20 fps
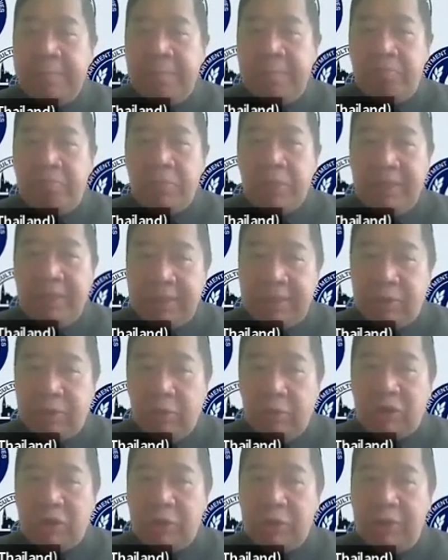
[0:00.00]

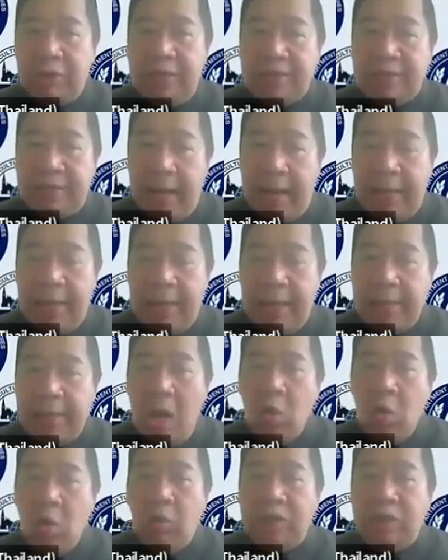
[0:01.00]
institution in Thailand
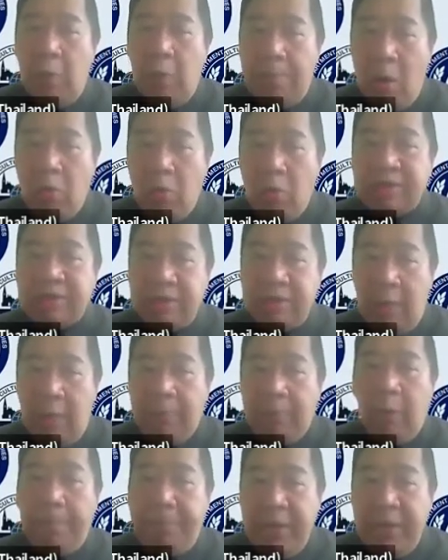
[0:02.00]
with the most number
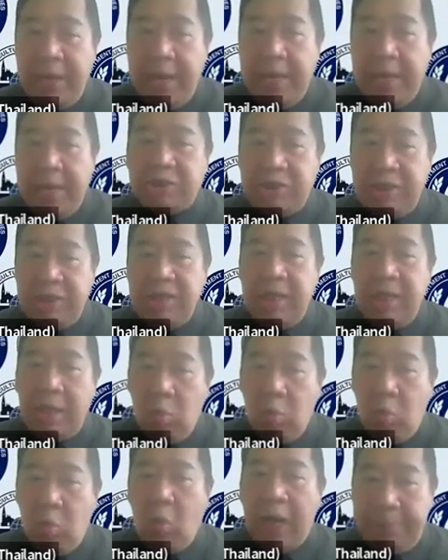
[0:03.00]
of PhD in
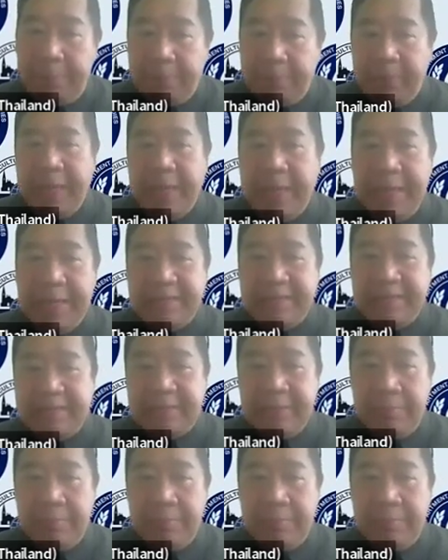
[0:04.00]
one place.